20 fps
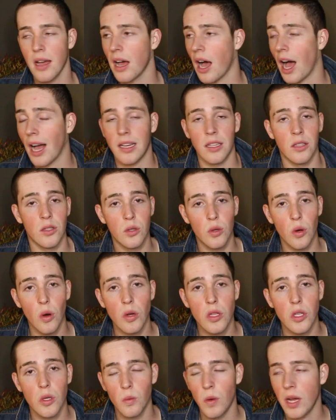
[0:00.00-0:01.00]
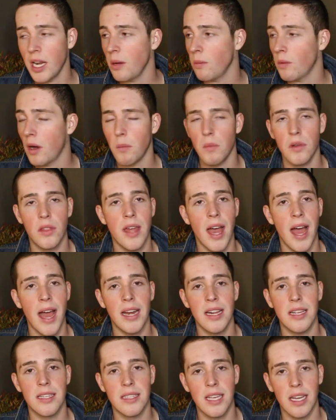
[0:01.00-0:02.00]
I can talk to anyone without
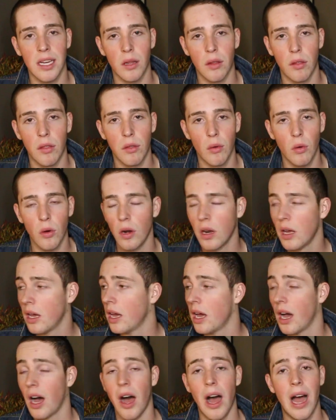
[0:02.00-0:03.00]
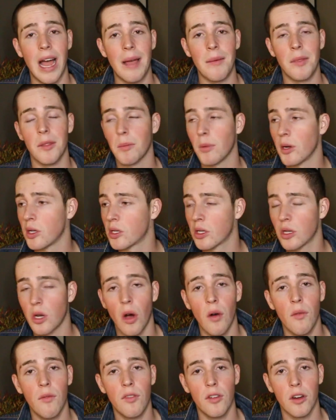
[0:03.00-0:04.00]
any second thought. I am the most
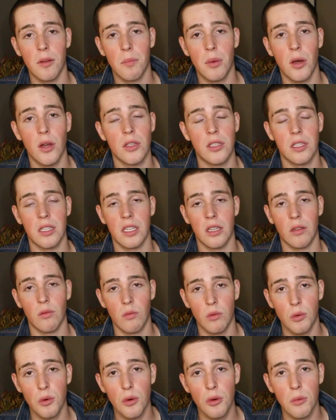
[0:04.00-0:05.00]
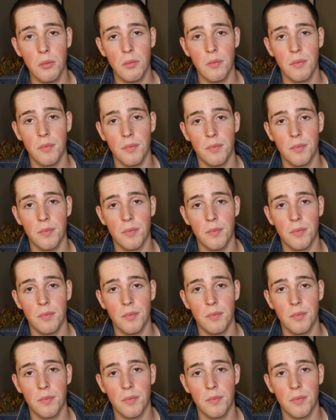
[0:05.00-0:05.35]
confident person in the room.